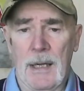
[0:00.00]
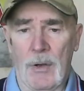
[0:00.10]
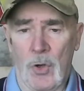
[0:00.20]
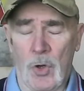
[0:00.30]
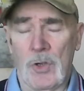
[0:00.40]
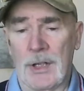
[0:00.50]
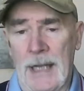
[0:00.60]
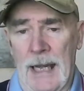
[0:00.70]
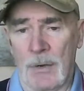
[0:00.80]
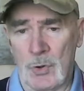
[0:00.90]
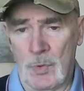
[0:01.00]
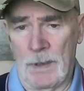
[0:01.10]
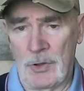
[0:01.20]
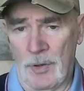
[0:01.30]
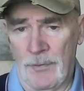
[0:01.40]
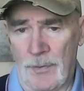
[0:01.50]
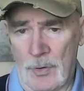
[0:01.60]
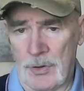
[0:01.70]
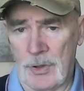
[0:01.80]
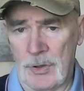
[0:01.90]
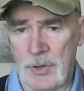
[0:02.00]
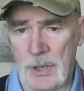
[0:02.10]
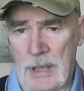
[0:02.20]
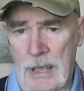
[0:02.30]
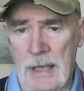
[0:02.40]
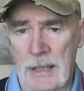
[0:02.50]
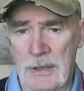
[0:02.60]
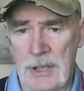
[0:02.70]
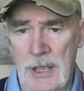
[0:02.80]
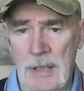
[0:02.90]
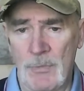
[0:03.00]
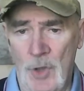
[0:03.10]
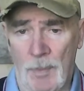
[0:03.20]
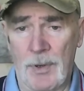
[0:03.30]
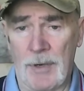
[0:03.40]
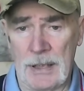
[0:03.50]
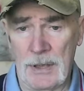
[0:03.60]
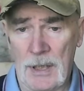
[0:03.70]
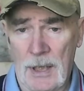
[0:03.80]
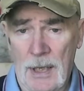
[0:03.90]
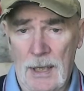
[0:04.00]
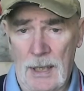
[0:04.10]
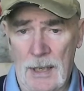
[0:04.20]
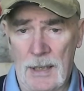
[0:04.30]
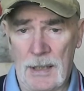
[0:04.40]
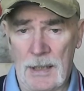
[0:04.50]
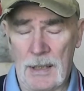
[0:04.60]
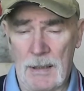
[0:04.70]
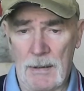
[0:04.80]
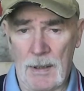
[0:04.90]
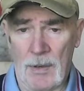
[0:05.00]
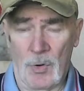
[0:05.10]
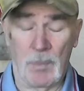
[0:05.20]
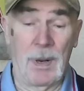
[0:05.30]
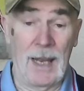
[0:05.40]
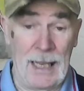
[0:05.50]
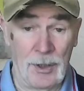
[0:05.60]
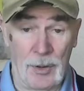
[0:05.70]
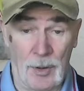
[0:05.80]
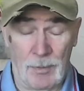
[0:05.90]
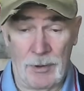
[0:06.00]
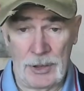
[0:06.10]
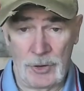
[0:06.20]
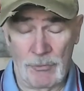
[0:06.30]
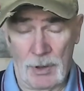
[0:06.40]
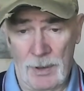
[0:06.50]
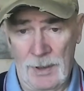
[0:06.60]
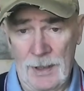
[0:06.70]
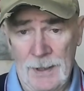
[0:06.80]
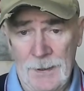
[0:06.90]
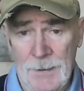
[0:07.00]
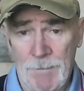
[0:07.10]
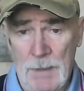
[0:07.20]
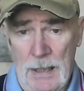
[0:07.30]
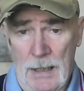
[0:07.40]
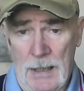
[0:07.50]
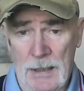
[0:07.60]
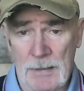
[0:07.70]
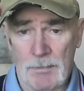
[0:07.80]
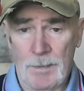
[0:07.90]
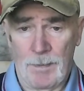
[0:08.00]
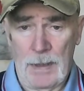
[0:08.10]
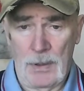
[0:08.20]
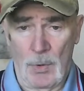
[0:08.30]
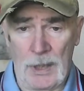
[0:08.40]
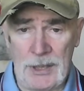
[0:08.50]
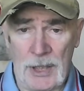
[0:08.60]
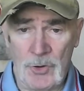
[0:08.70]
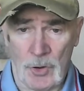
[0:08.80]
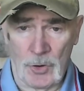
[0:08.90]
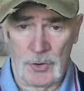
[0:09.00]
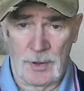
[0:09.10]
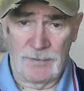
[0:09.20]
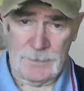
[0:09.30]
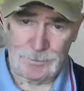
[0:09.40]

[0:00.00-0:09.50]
look at how Special Forces teams operate, or plan an operation rather. Quite exhaustive.